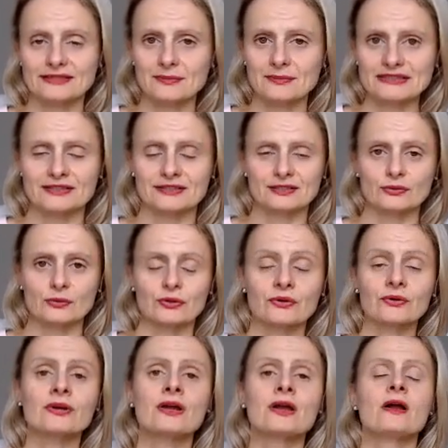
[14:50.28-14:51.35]
business
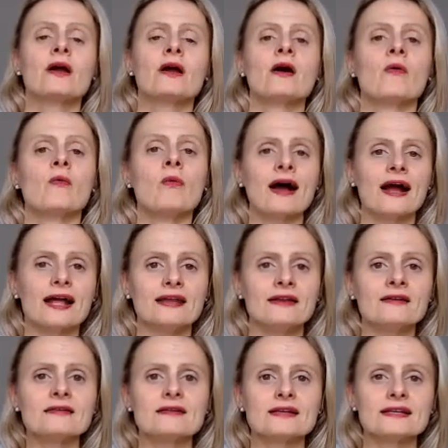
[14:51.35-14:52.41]
owner.
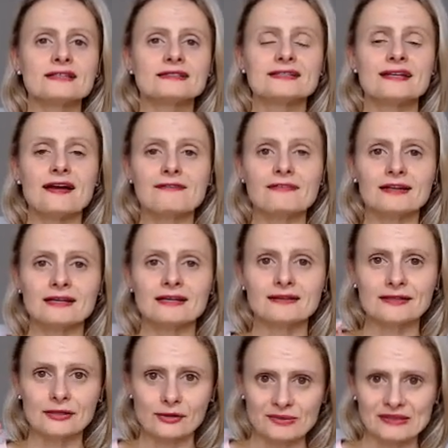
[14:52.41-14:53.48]
One is
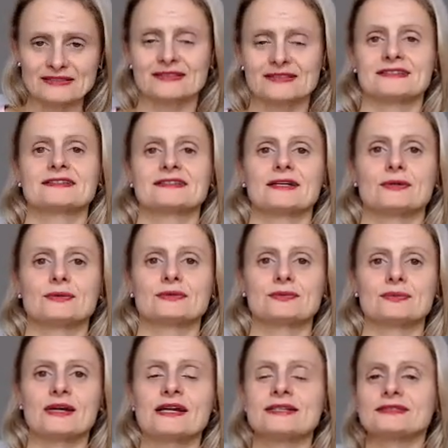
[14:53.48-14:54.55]
definitely your business skills,
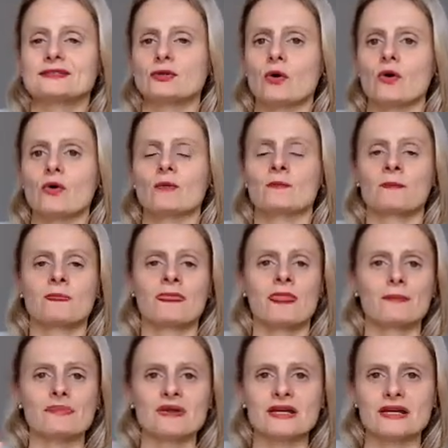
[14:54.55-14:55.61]
right? So
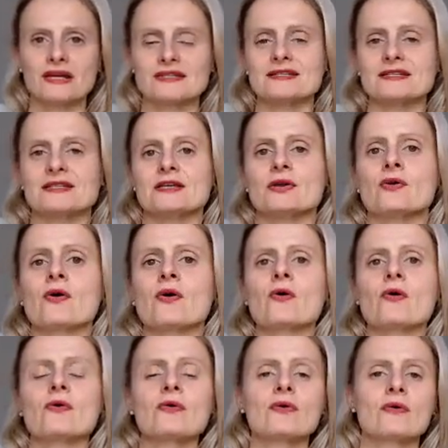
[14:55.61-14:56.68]
being a
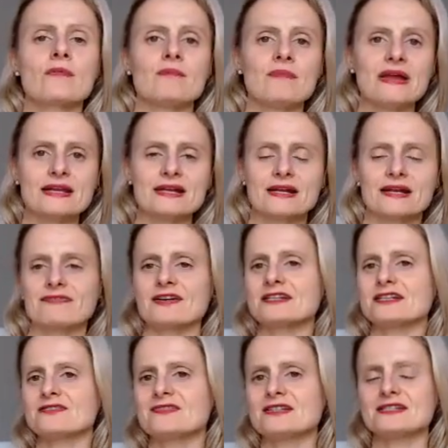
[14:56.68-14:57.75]
CEO, making
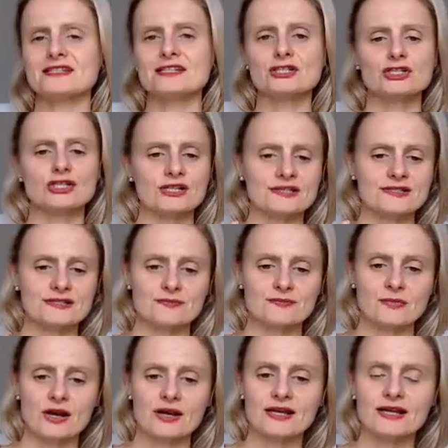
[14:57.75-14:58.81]
effective decisions,
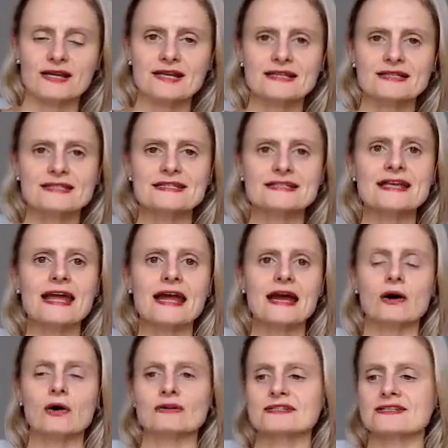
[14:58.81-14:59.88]
marketing and
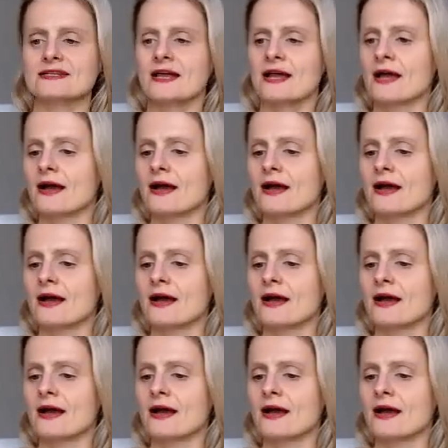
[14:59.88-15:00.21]
sales,